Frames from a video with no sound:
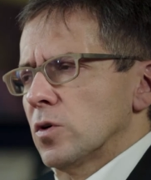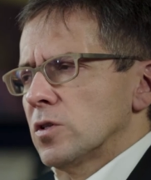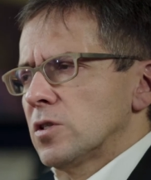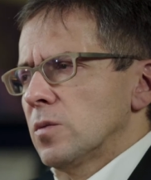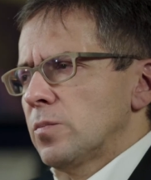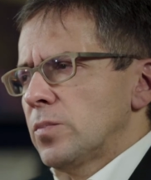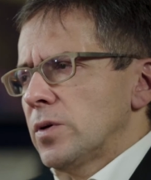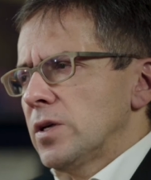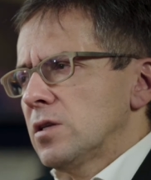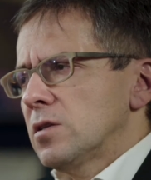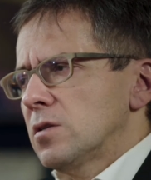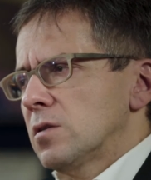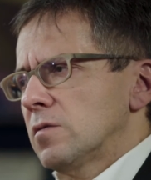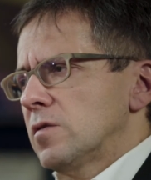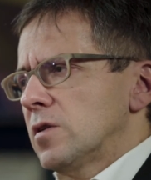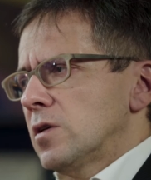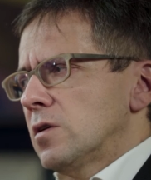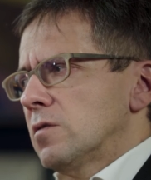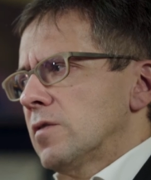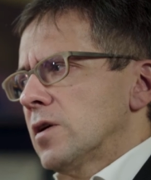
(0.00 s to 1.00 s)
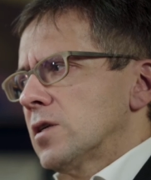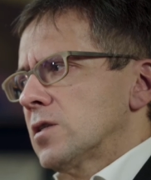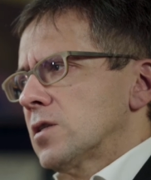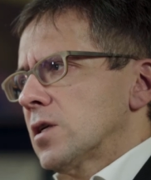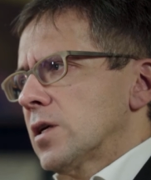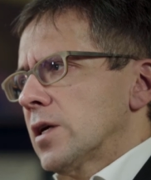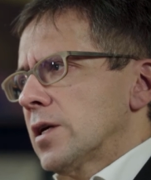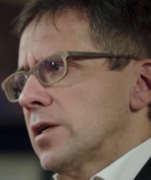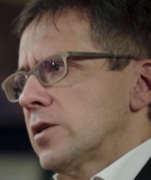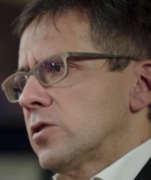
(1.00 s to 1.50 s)
what's the piece of the
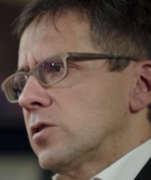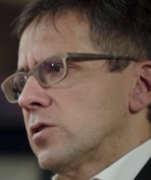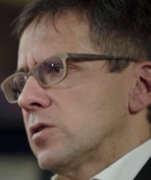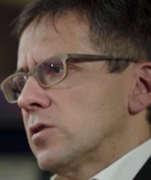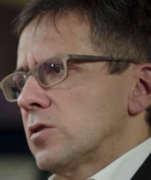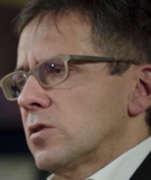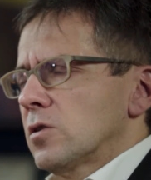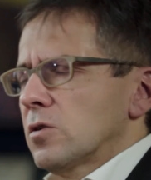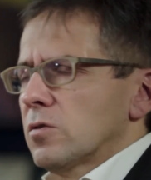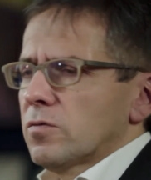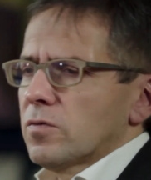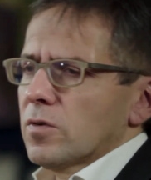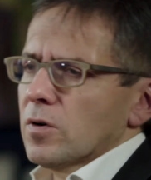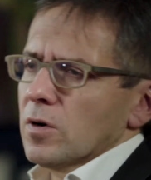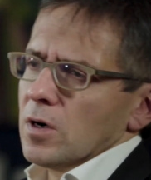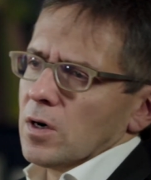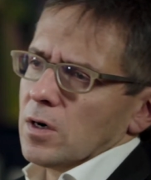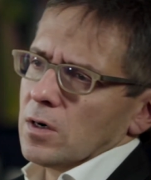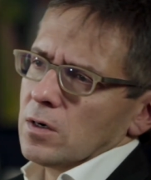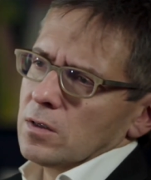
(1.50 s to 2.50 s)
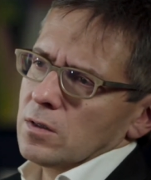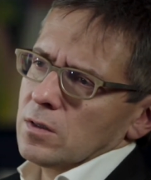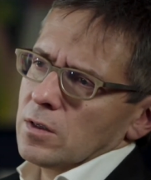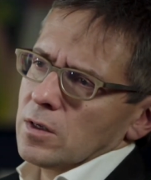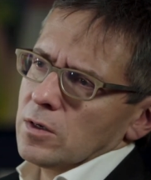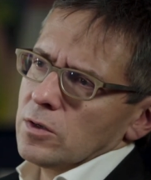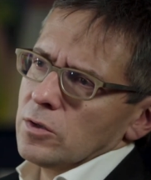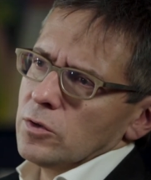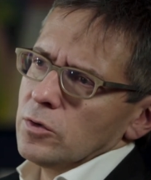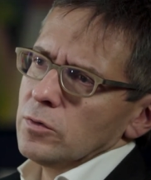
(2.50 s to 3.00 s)
investigation so far
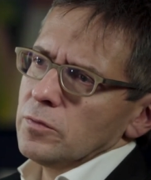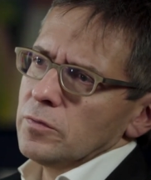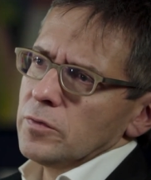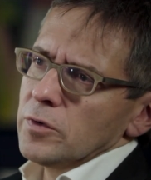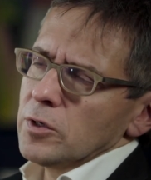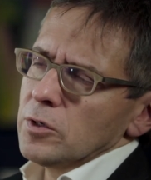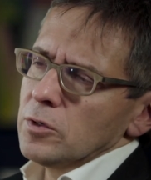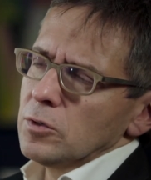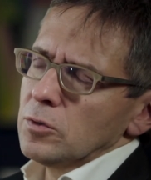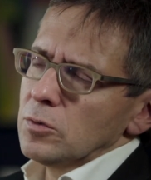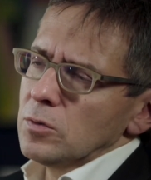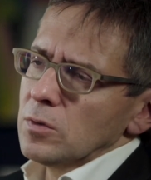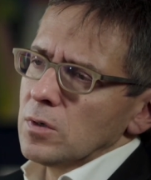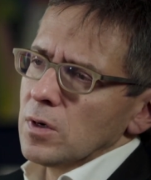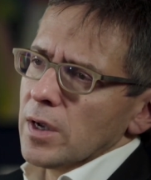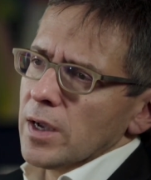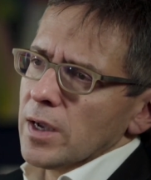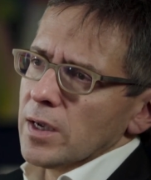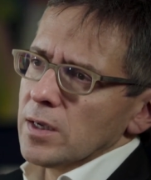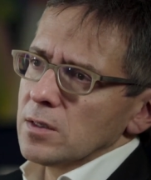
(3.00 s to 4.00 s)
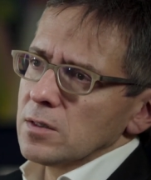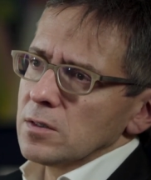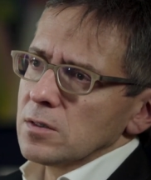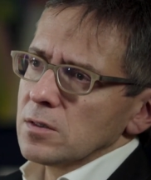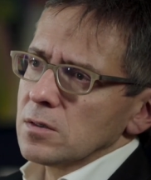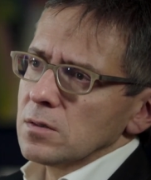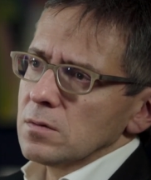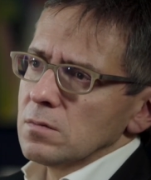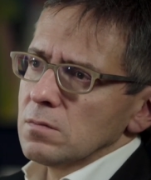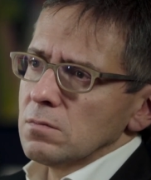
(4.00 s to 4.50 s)
that you view
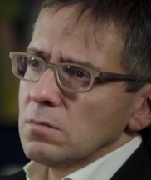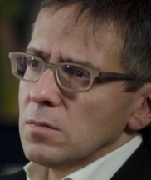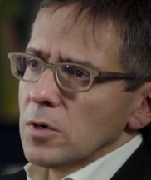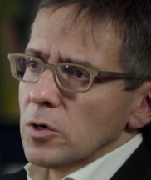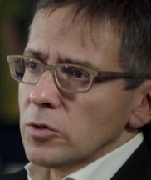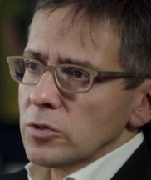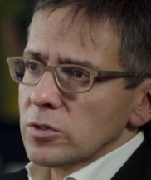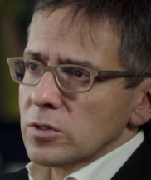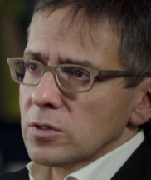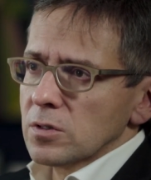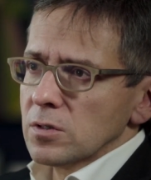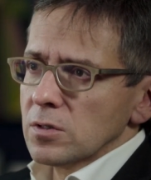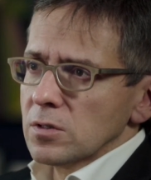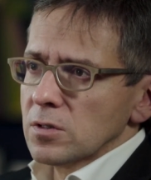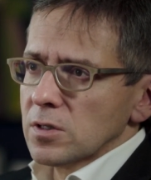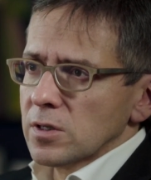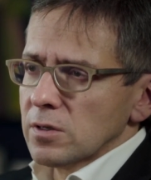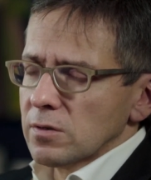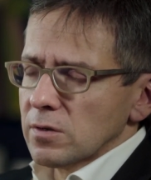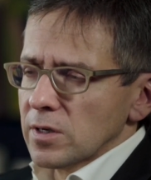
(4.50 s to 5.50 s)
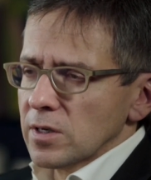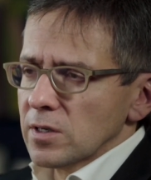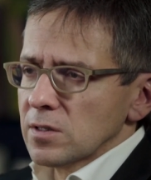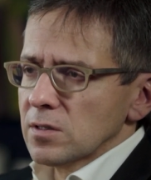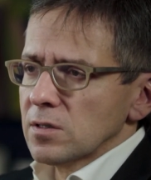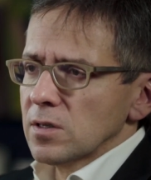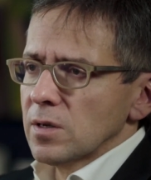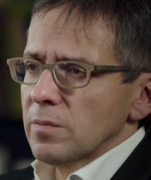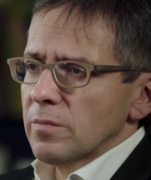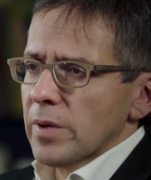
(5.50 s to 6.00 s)
as most
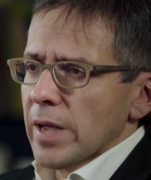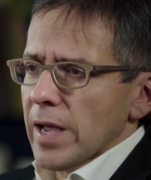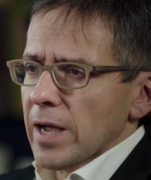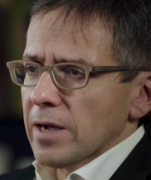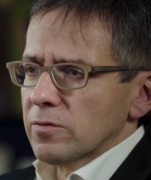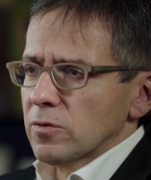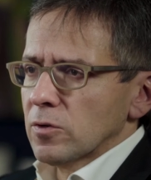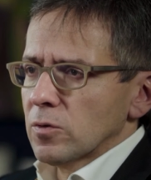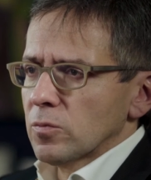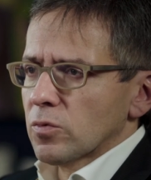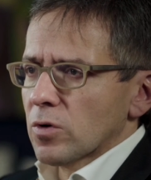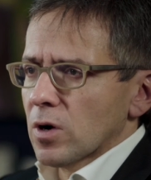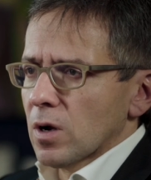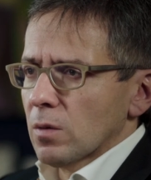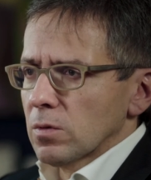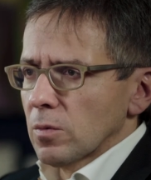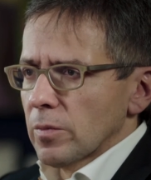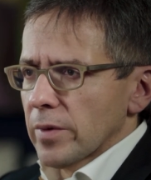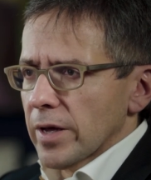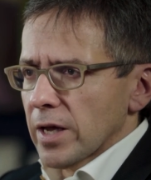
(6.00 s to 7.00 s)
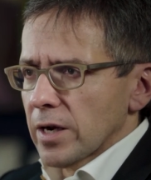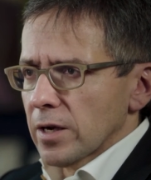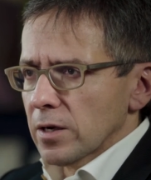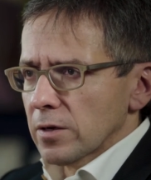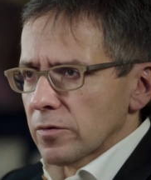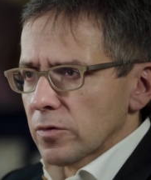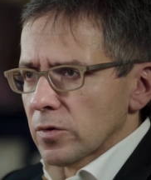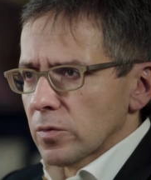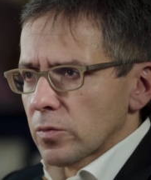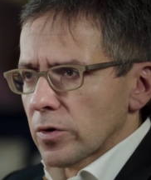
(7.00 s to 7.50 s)
serious, impactful,
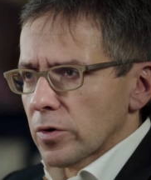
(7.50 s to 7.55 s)
problematic for the